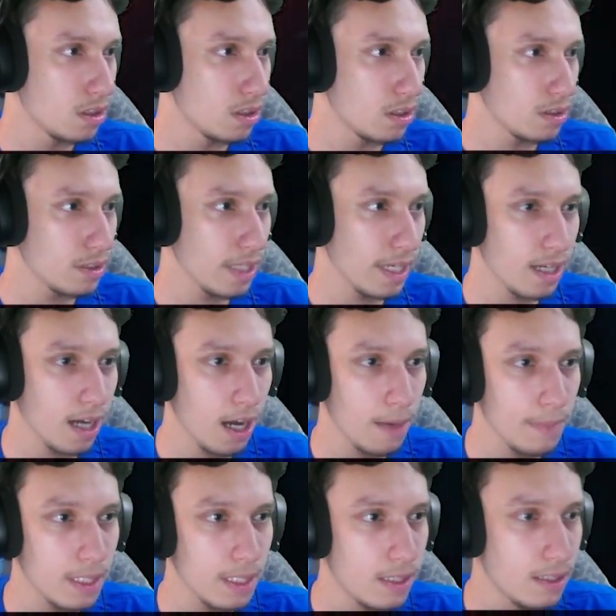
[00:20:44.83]
They
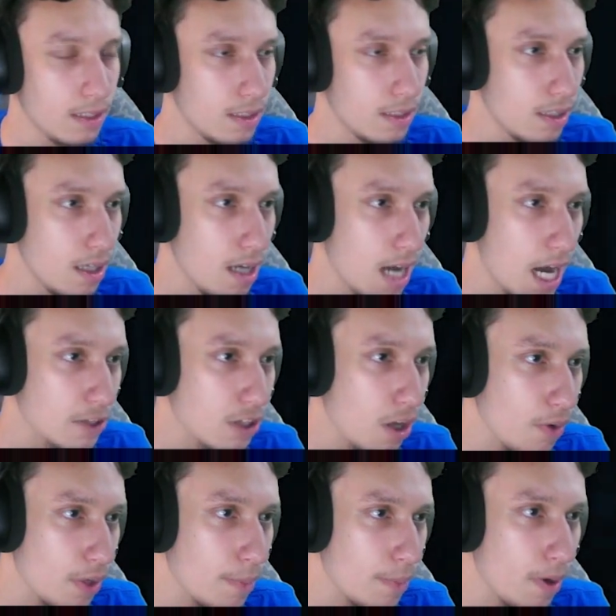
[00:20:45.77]
coming. I
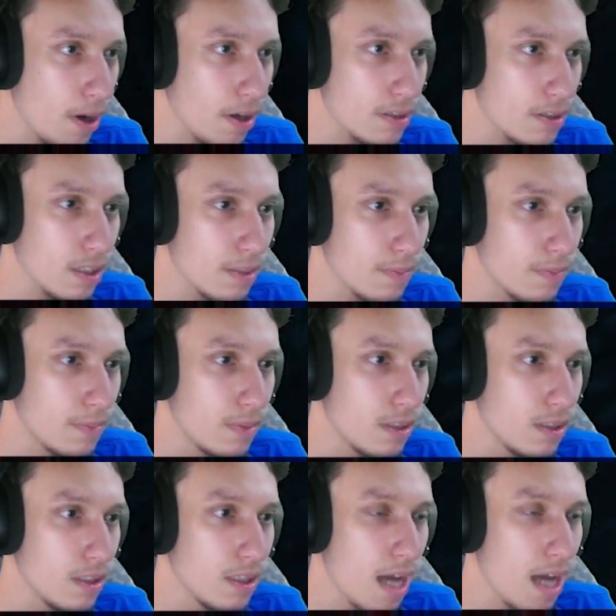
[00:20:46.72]
thought we burned them.
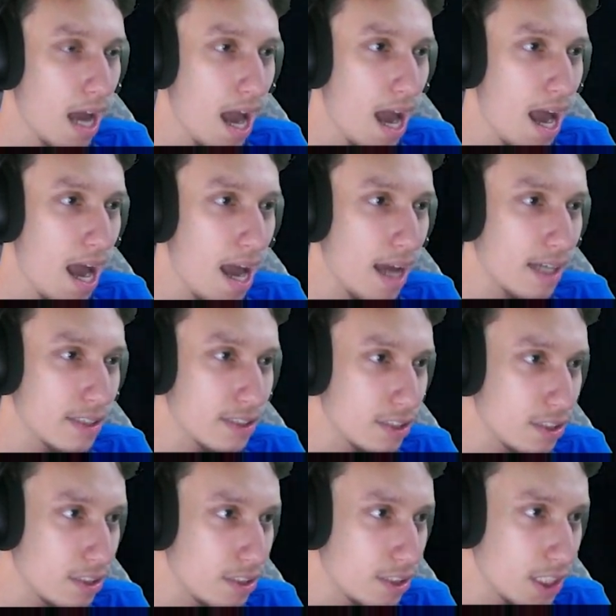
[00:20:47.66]
Ah,
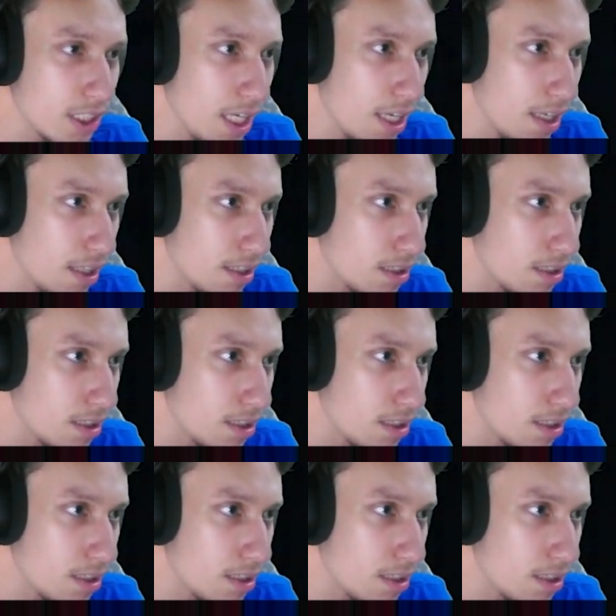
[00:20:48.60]
shit.